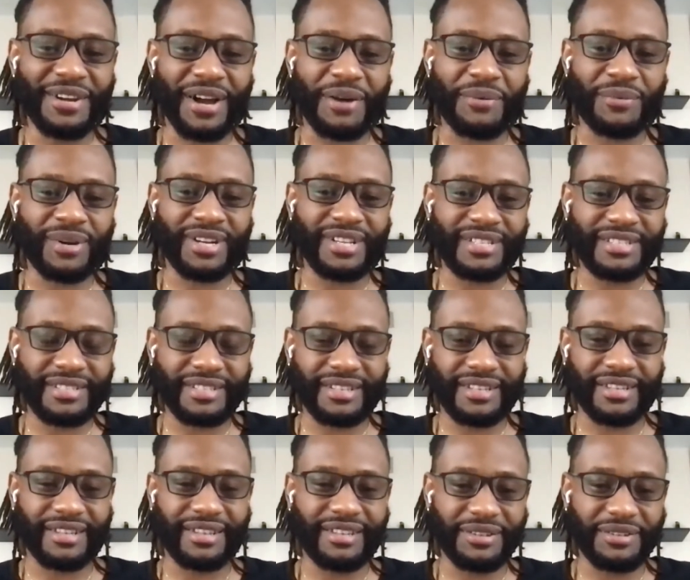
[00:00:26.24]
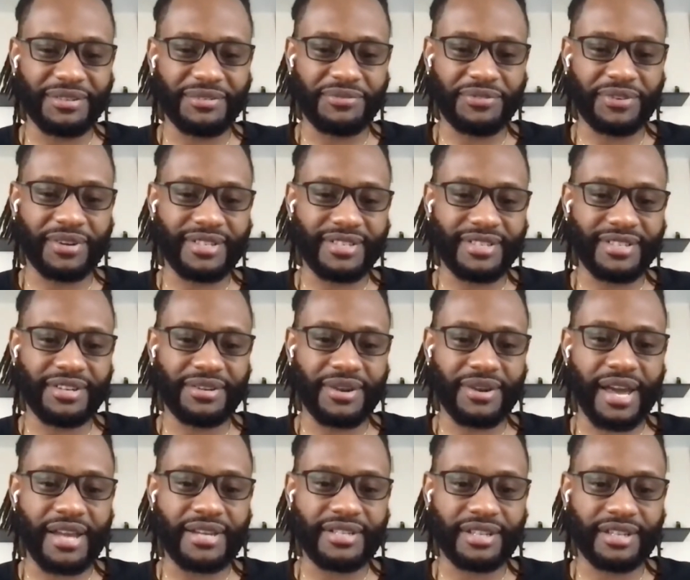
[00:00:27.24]
I wanted to, you know, first
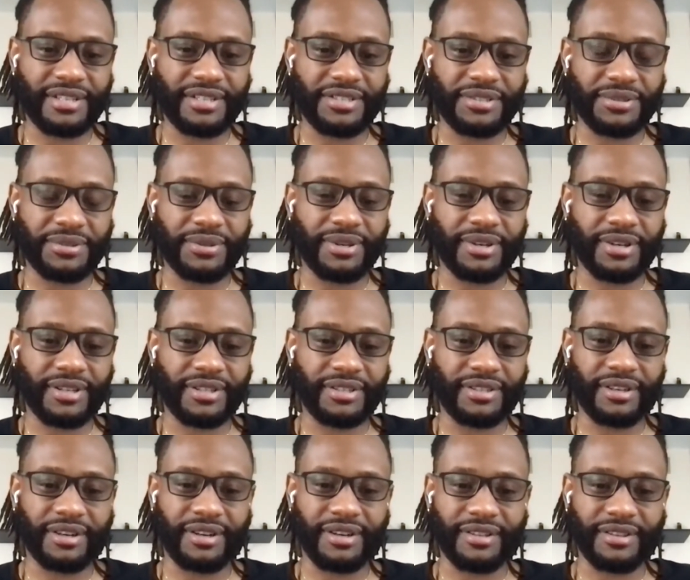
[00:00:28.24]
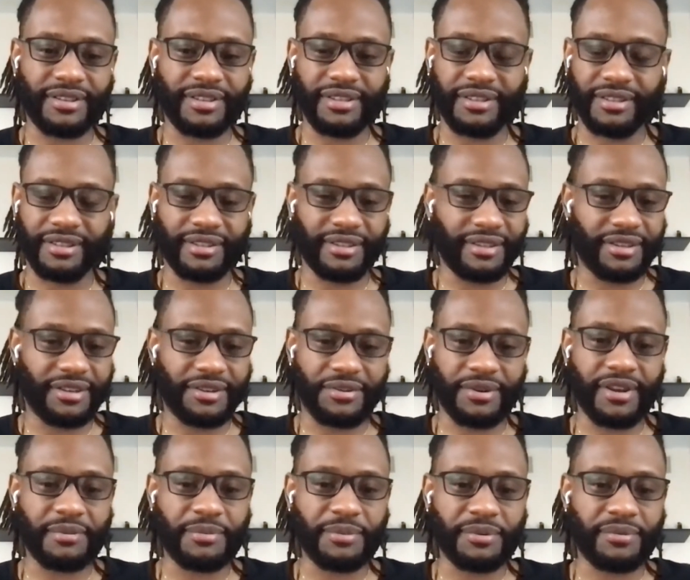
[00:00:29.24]
congratulate you on the
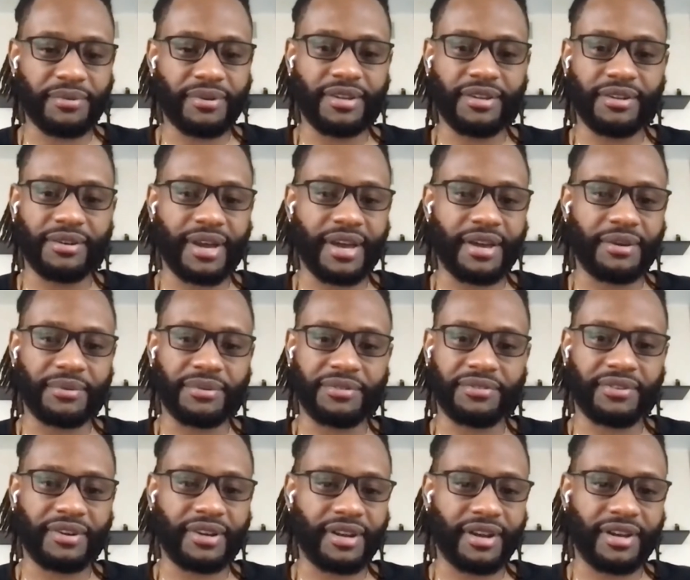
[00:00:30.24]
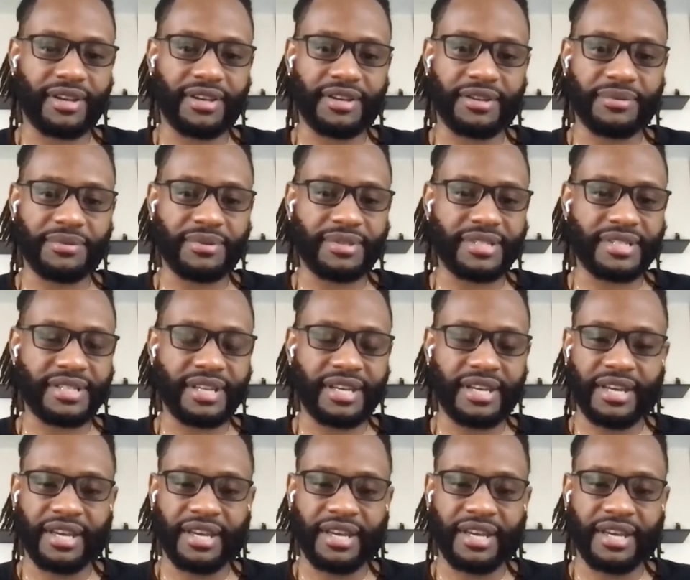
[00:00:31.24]
incredible run you had with FREDA. It was,